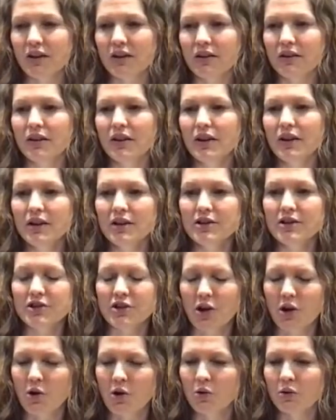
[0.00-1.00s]

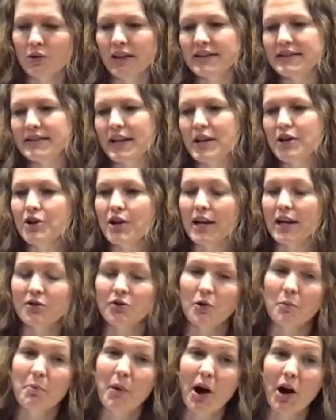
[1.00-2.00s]
So let's say you get
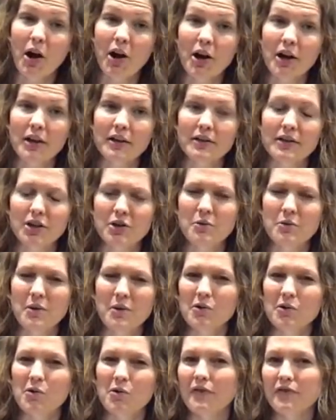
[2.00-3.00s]
to a park and then you want
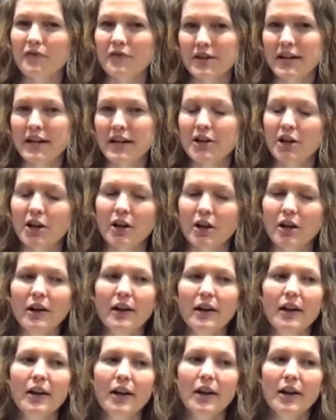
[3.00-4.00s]
to go out for dinner.
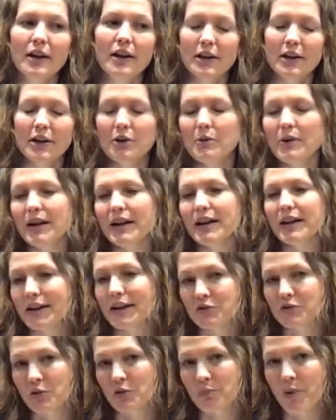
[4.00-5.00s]
You don't want to
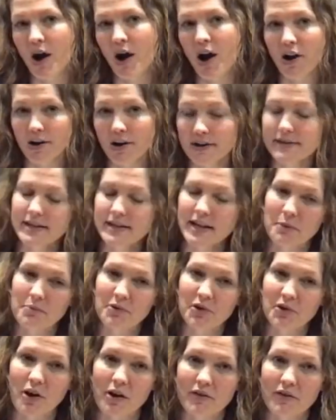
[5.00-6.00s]
get to a park, set up
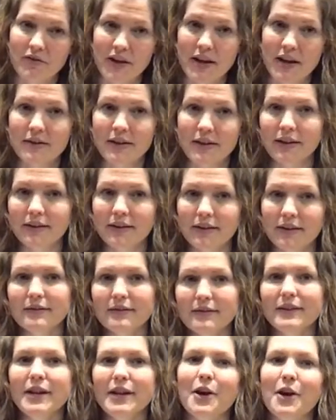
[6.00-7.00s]
your RV, then,
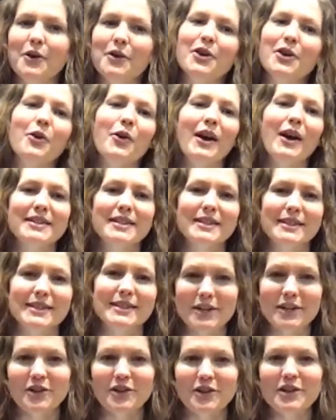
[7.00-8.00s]
you know, go out to
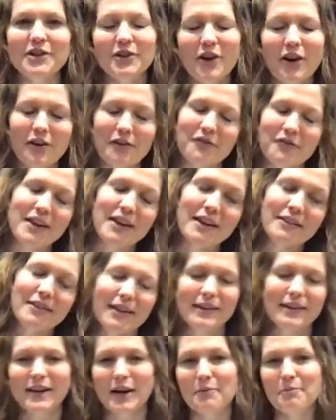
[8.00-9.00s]
dinner in your RV and
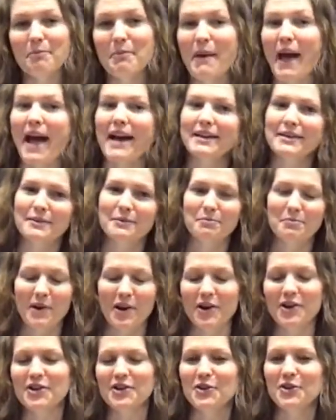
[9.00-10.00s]
then come back and
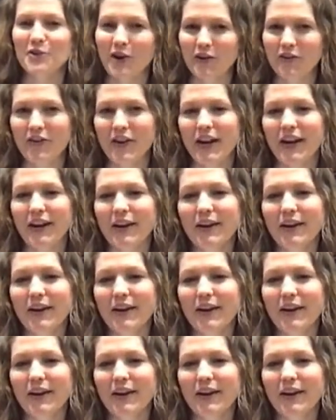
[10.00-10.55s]
park your RV.